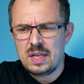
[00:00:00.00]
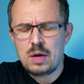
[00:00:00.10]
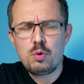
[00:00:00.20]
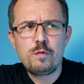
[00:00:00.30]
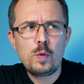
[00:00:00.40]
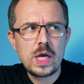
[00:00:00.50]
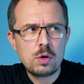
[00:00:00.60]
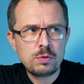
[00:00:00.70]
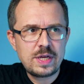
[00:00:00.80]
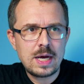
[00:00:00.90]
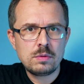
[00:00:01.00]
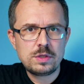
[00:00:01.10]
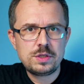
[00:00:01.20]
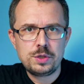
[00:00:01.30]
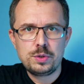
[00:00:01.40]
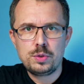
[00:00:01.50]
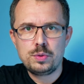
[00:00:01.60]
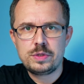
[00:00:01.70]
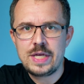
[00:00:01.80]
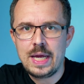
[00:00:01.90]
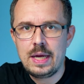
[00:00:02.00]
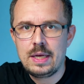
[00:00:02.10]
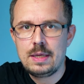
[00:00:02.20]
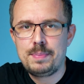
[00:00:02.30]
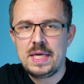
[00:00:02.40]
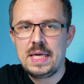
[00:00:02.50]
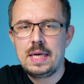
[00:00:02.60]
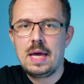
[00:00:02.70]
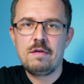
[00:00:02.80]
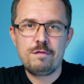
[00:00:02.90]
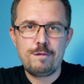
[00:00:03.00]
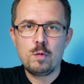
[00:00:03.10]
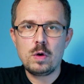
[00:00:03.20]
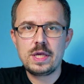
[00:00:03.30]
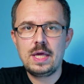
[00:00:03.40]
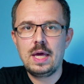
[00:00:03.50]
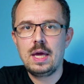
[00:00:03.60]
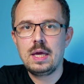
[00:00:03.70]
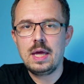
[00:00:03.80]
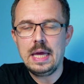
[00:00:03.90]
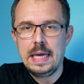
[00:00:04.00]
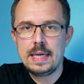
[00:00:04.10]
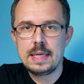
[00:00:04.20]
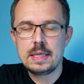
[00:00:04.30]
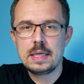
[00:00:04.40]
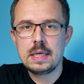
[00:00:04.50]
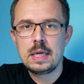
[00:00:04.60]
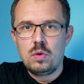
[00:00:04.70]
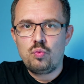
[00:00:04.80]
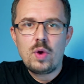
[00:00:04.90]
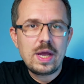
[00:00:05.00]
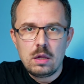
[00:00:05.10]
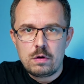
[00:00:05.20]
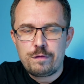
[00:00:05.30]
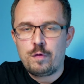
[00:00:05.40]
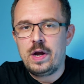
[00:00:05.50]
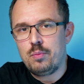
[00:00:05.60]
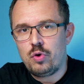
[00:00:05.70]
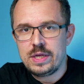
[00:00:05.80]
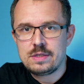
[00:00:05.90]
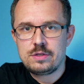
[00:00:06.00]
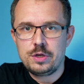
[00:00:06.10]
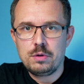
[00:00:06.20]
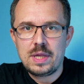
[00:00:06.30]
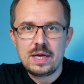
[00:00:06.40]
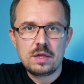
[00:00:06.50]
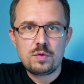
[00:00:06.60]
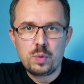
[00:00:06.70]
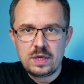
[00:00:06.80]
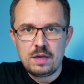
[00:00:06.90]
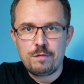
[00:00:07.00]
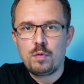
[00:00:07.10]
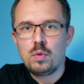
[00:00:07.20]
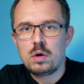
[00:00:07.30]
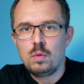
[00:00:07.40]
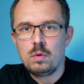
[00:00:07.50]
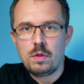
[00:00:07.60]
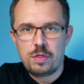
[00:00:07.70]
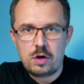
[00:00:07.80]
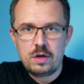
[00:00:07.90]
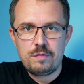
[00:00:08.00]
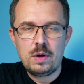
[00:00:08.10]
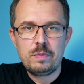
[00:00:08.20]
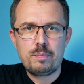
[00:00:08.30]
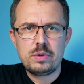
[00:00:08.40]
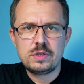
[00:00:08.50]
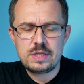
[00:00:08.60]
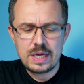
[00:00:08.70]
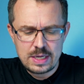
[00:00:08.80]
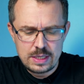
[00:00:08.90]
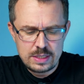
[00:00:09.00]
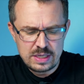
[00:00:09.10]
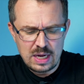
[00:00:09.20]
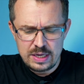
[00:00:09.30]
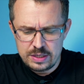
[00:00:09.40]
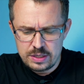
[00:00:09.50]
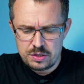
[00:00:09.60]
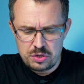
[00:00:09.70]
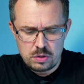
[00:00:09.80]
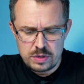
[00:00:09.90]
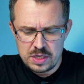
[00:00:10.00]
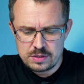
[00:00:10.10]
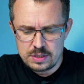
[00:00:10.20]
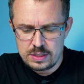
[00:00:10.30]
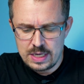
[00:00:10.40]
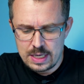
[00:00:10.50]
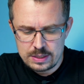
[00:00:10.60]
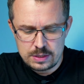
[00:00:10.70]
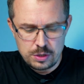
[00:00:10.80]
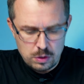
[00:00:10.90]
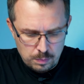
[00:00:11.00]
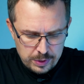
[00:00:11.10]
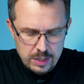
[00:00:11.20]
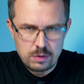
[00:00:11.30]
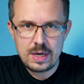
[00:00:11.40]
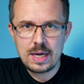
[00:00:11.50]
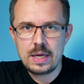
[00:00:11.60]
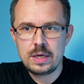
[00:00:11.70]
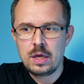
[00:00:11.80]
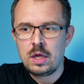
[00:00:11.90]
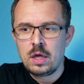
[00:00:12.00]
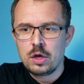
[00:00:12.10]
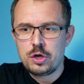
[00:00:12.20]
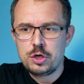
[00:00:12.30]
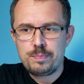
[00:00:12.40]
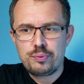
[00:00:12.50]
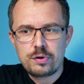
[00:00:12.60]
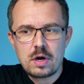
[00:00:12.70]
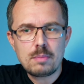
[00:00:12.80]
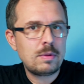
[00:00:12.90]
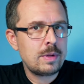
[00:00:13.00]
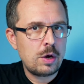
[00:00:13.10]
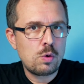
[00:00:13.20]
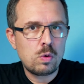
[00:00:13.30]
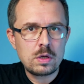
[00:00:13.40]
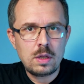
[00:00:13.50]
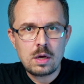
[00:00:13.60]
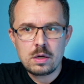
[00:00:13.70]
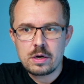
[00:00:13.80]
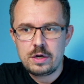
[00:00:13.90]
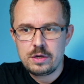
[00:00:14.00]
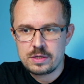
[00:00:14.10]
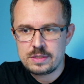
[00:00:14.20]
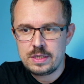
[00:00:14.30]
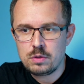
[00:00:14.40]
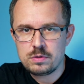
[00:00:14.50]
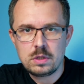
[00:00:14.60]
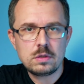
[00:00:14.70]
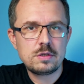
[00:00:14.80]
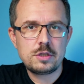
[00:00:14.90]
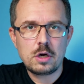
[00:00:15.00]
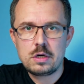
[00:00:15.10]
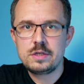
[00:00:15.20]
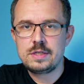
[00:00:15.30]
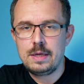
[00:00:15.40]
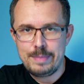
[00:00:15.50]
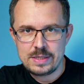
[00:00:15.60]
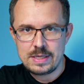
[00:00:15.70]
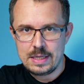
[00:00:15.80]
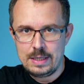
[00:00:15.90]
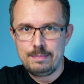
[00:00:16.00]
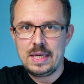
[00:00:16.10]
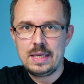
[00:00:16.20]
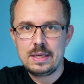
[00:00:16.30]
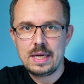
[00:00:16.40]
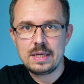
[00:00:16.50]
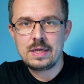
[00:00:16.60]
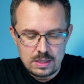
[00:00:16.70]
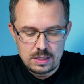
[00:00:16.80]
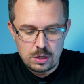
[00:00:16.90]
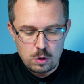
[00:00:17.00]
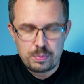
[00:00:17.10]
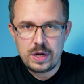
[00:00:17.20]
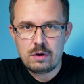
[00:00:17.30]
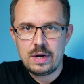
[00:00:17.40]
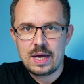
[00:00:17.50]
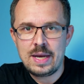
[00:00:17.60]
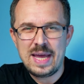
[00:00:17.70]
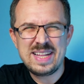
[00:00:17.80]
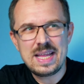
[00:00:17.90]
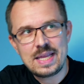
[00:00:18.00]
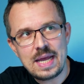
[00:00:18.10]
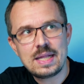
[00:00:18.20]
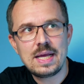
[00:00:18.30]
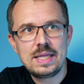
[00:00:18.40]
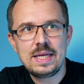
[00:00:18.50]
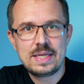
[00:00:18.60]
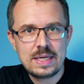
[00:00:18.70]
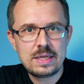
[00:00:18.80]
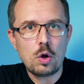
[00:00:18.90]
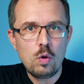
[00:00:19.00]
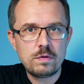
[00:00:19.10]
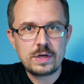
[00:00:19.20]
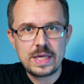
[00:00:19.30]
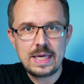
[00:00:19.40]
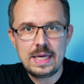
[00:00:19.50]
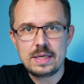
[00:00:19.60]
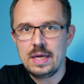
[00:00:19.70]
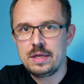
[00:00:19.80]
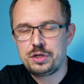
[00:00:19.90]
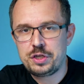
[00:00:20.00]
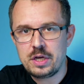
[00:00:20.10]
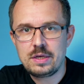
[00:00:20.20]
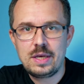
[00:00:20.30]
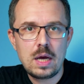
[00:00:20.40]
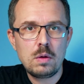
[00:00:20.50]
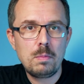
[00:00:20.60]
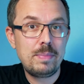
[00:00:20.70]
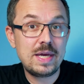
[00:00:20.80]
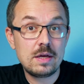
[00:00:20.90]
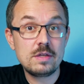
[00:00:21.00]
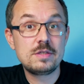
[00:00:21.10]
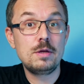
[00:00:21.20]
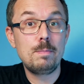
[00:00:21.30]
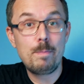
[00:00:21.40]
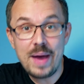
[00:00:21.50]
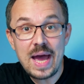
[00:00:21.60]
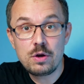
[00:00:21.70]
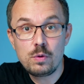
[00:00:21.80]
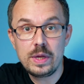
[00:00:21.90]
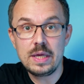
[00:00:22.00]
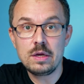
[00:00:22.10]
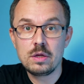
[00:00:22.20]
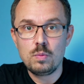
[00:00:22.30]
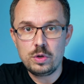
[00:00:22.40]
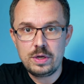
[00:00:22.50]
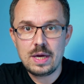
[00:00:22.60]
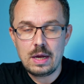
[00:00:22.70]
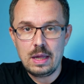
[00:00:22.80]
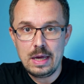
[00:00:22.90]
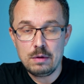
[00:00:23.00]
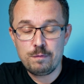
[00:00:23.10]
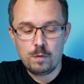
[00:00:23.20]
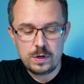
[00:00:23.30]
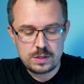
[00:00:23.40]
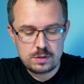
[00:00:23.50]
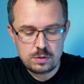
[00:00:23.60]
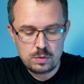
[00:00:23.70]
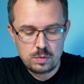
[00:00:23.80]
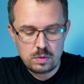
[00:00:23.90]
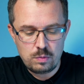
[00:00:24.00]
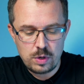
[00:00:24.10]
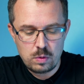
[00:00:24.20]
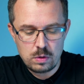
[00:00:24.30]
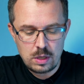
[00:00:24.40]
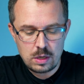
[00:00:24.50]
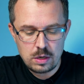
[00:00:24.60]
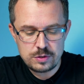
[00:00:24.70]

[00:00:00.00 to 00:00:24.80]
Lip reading: Now, if we go down to 1080p and 4K in regular frame rates, you know, like 24 or 30 frames per second, I did notice that the GoPro Hero 9 could probably record longer. You can see those little stars. They basically mean that the GoPro Hero 9, it technically didn't overheat. It shut down because the battery would not allow for it to record longer.